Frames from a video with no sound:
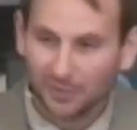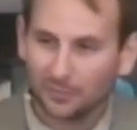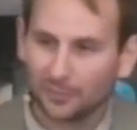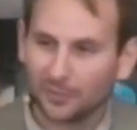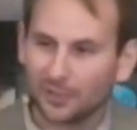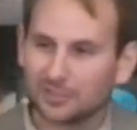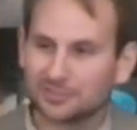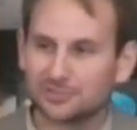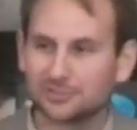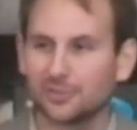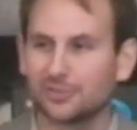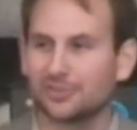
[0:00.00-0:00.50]

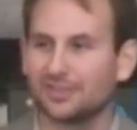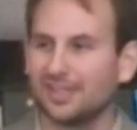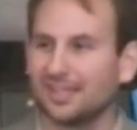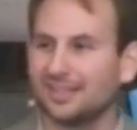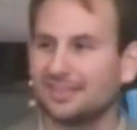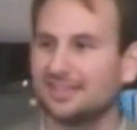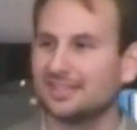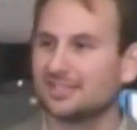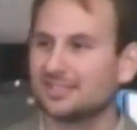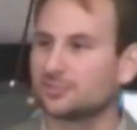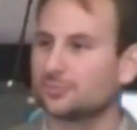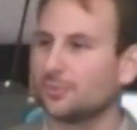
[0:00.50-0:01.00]
We also
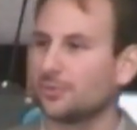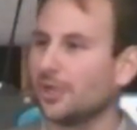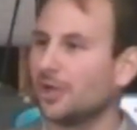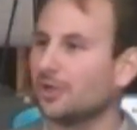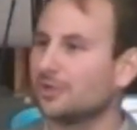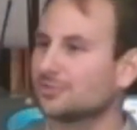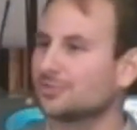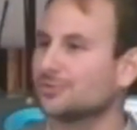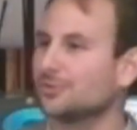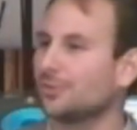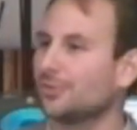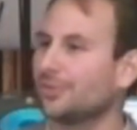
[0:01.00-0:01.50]
think this. We
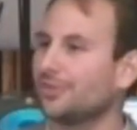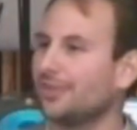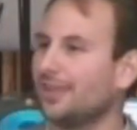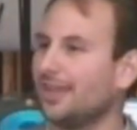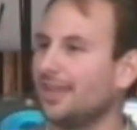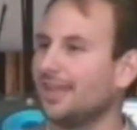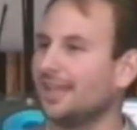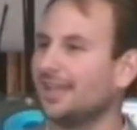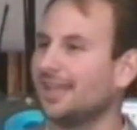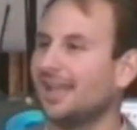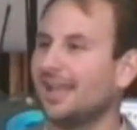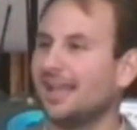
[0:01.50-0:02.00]
also
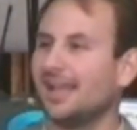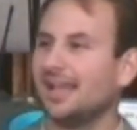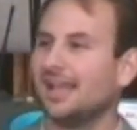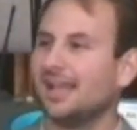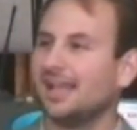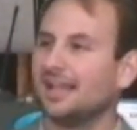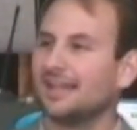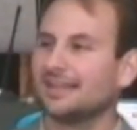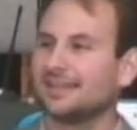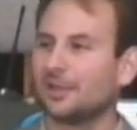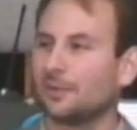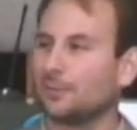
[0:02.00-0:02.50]
think
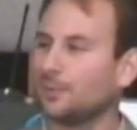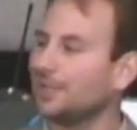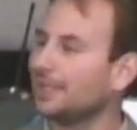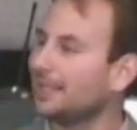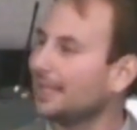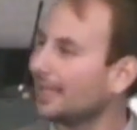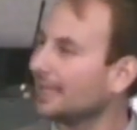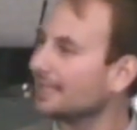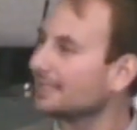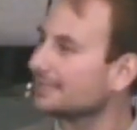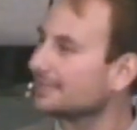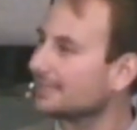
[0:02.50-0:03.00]
that we
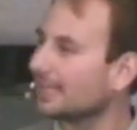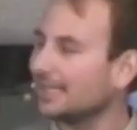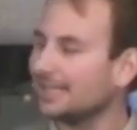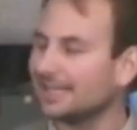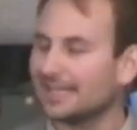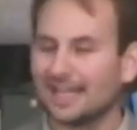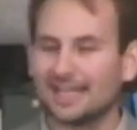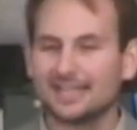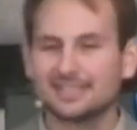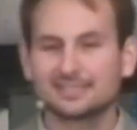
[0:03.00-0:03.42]
can't say